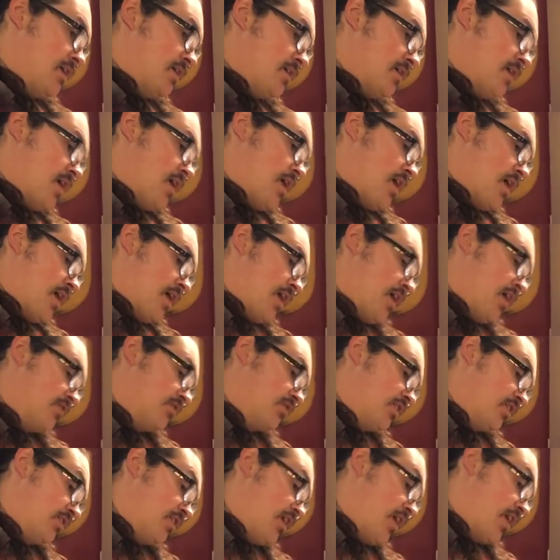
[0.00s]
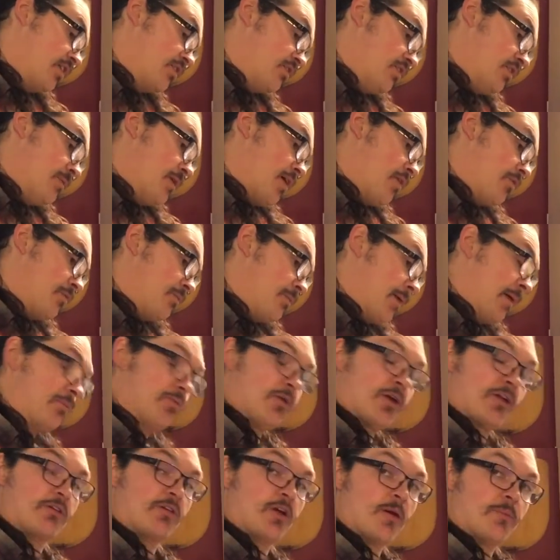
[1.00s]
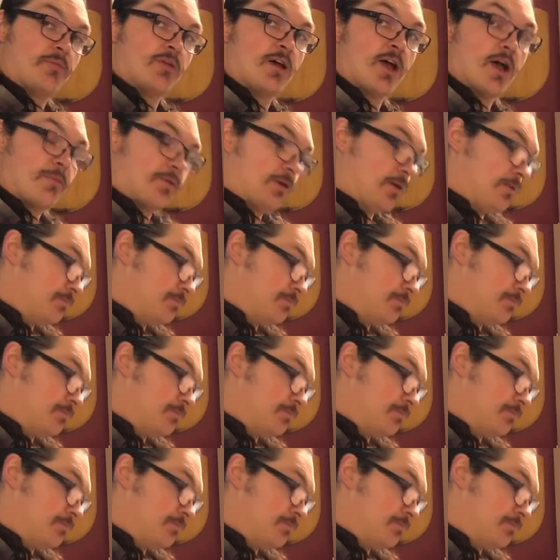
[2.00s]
I'll start talking to you about my breadcrumb topping.